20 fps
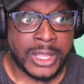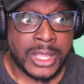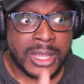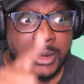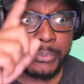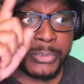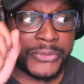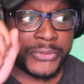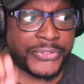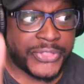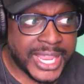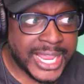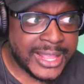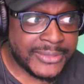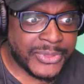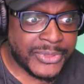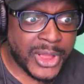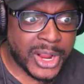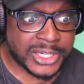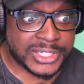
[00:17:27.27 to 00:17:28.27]
But then
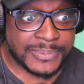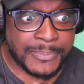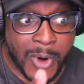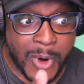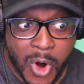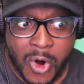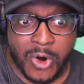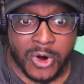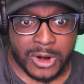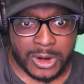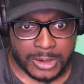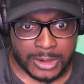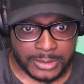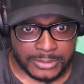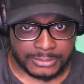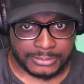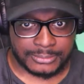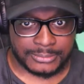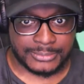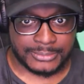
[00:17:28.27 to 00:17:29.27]
there's more.
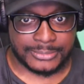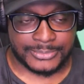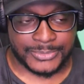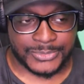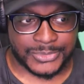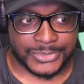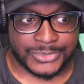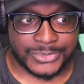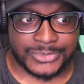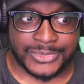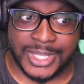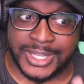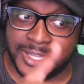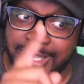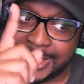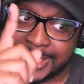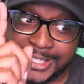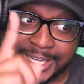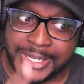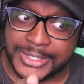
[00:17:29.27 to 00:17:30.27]

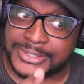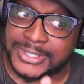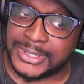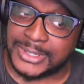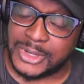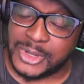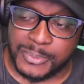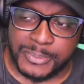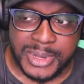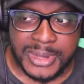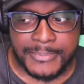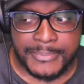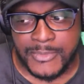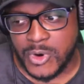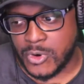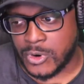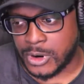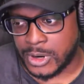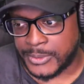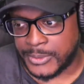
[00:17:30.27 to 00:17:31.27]
There's a little bit
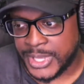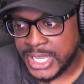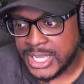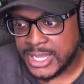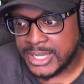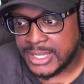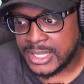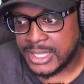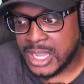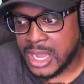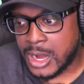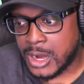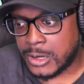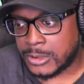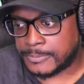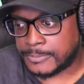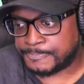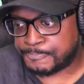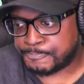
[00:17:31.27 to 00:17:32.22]
more. Y'all,